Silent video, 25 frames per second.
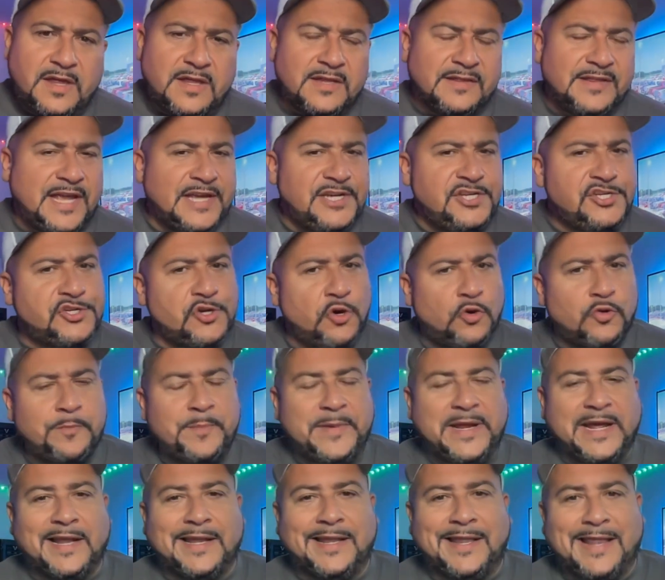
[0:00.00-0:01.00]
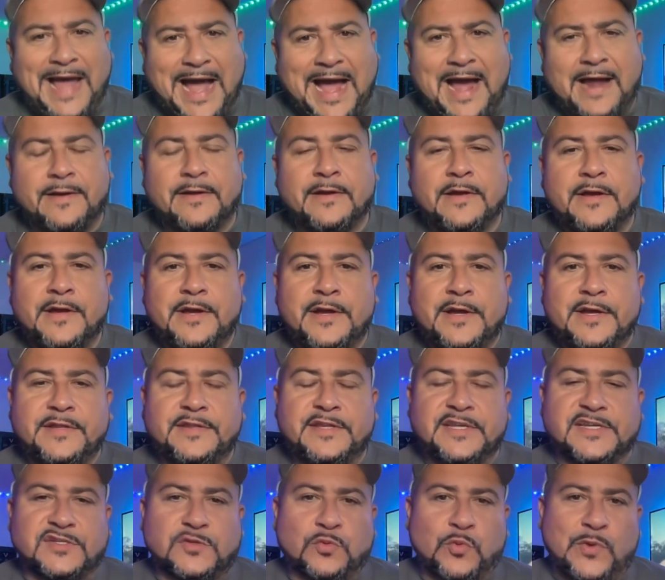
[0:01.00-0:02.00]
They showed me a lot
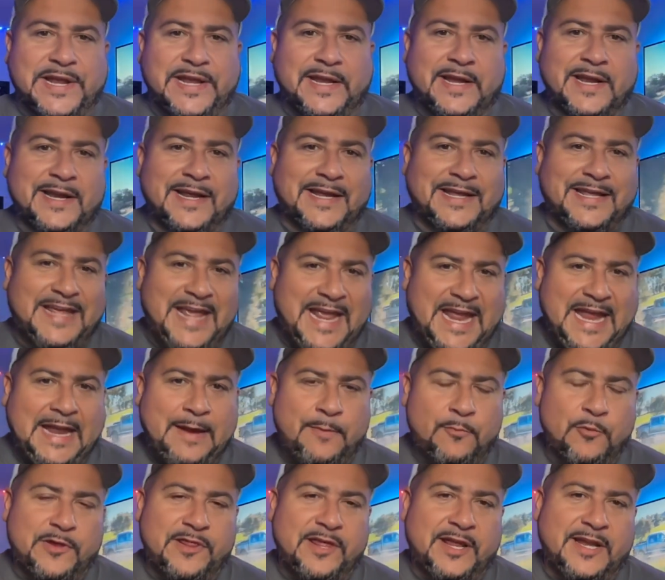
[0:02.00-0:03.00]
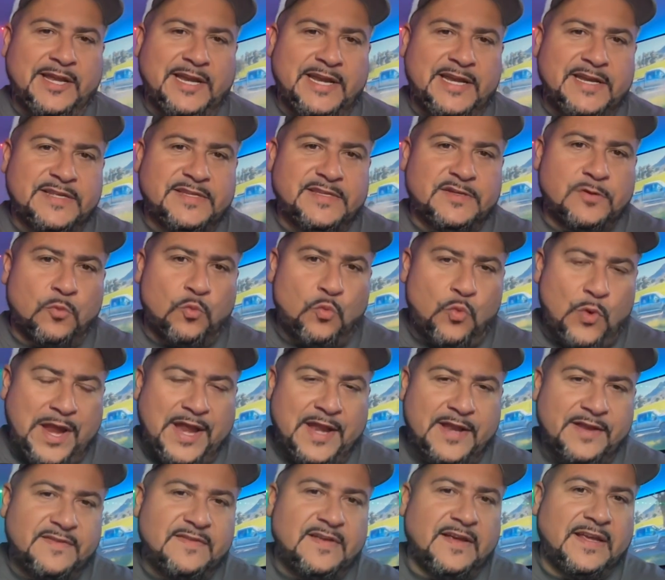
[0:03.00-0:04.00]
this week in a game where they needed to
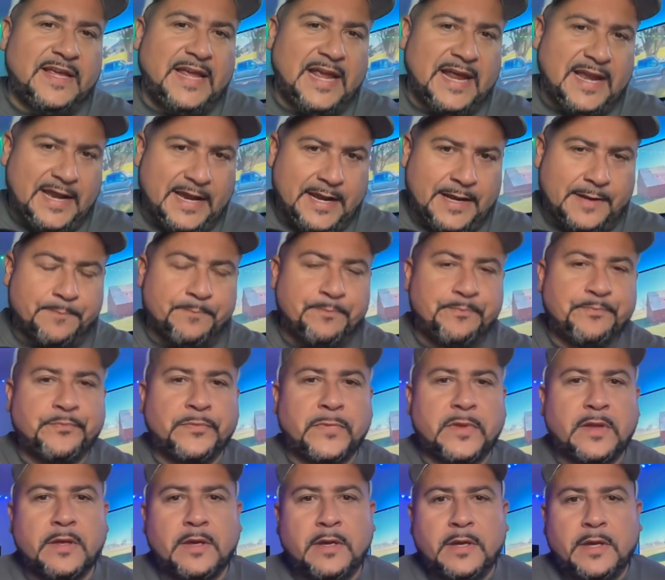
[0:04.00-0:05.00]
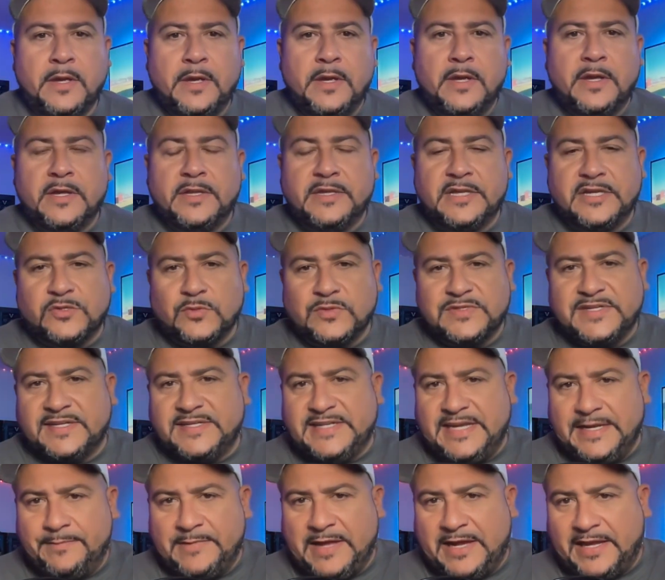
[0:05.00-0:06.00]
win to get in. This was a
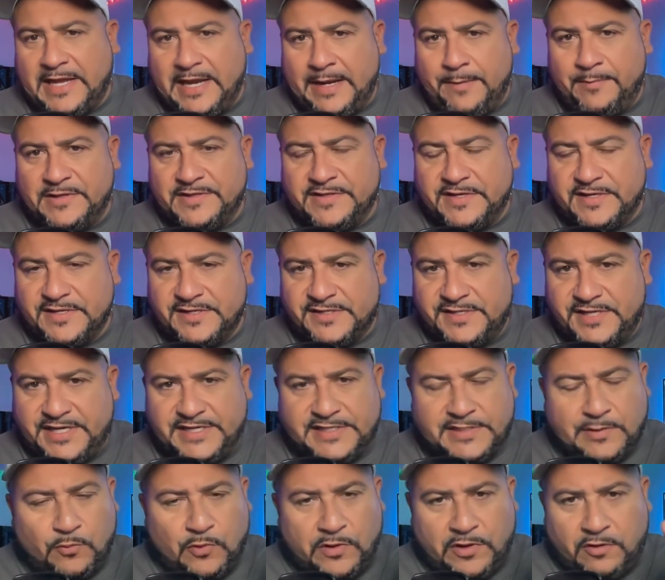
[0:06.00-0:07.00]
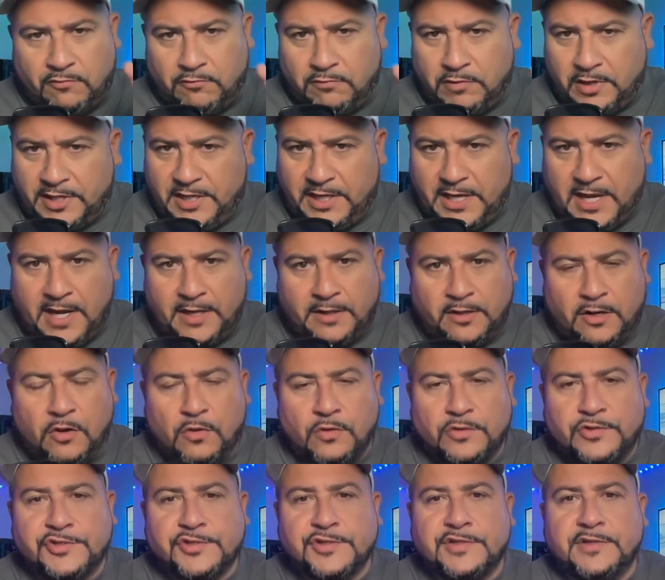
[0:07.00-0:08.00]
team that came into the season with a rookie head
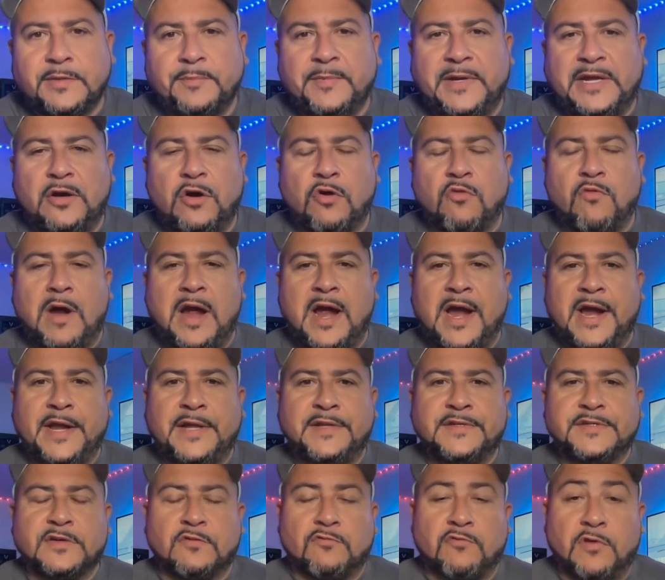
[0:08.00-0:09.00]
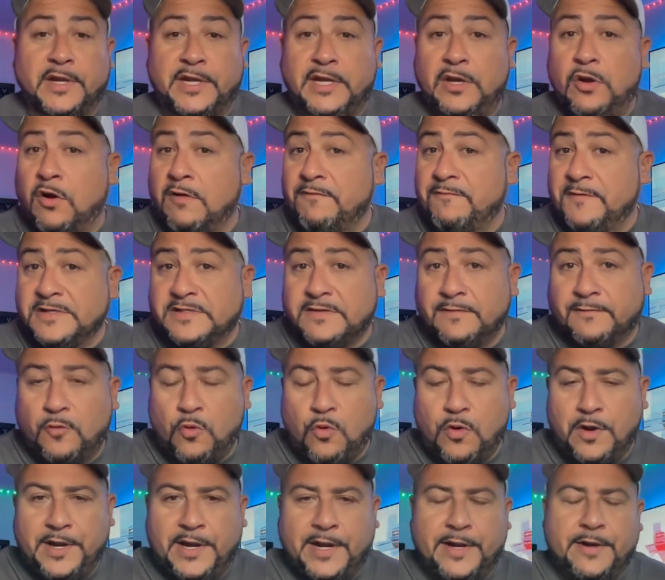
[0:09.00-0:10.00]
coach, DeMeco Ryans, a rookie offensive
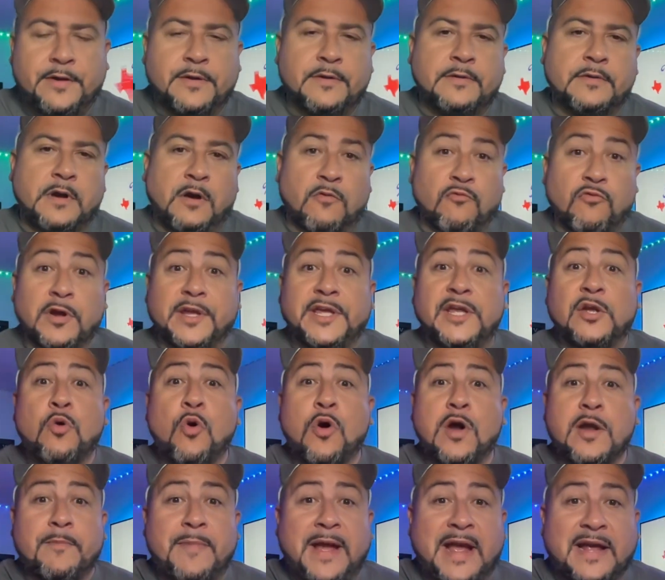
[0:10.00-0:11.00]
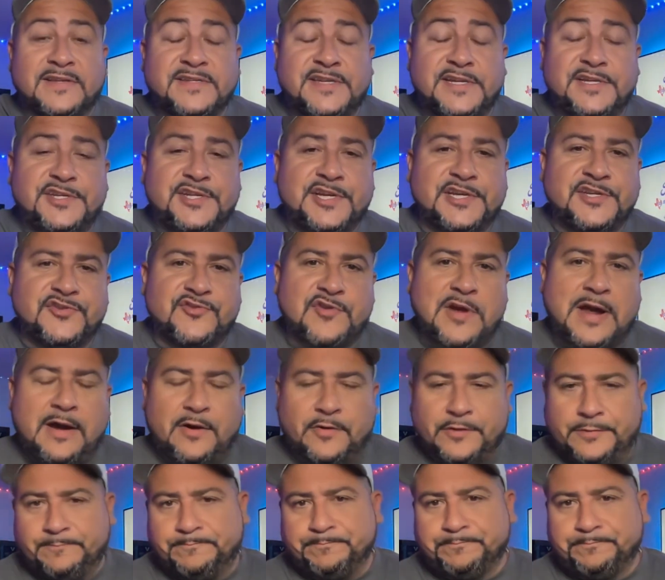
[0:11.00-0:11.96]
coordinator, a rookie quarterback, CJ Stroud.